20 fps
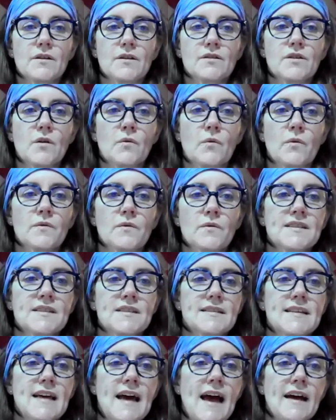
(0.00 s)
So
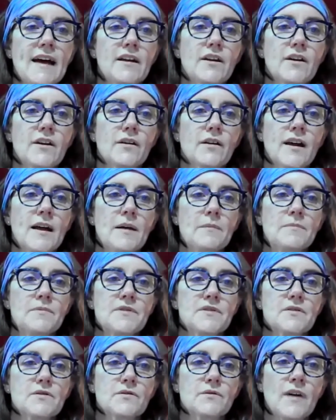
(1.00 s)
stack your
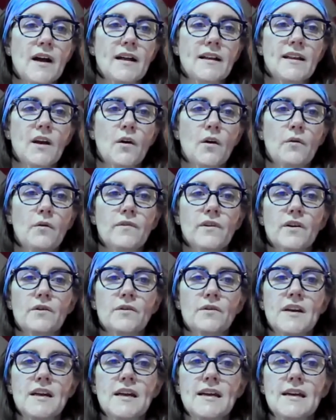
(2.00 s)
hips directly over
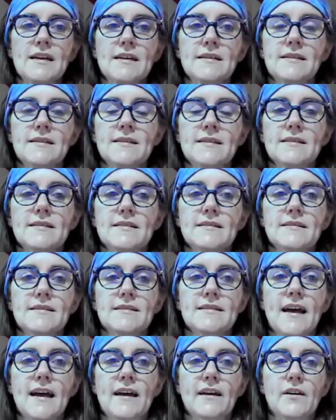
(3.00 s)
your knees,
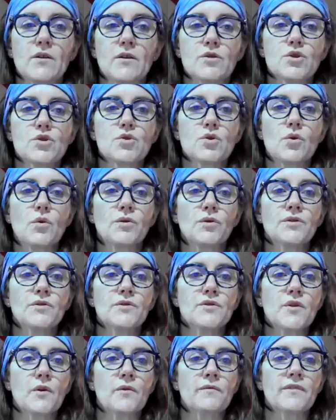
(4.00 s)
stack your
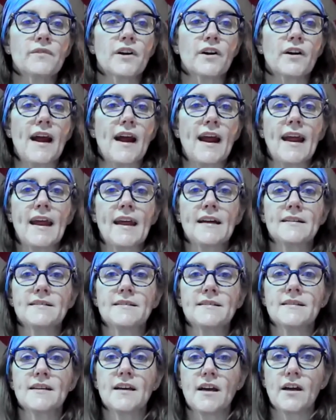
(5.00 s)
shoulders over your
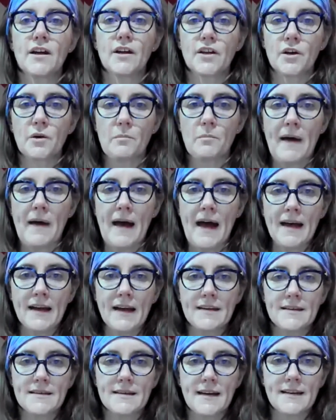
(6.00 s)
hands. Your
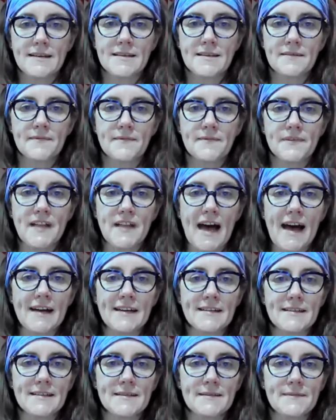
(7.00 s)
back is nice and
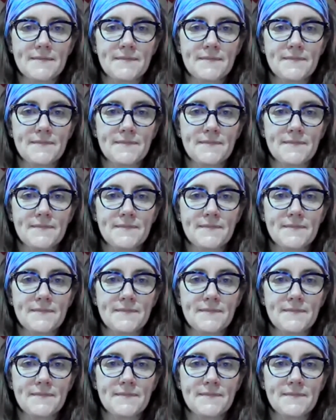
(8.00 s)
flat.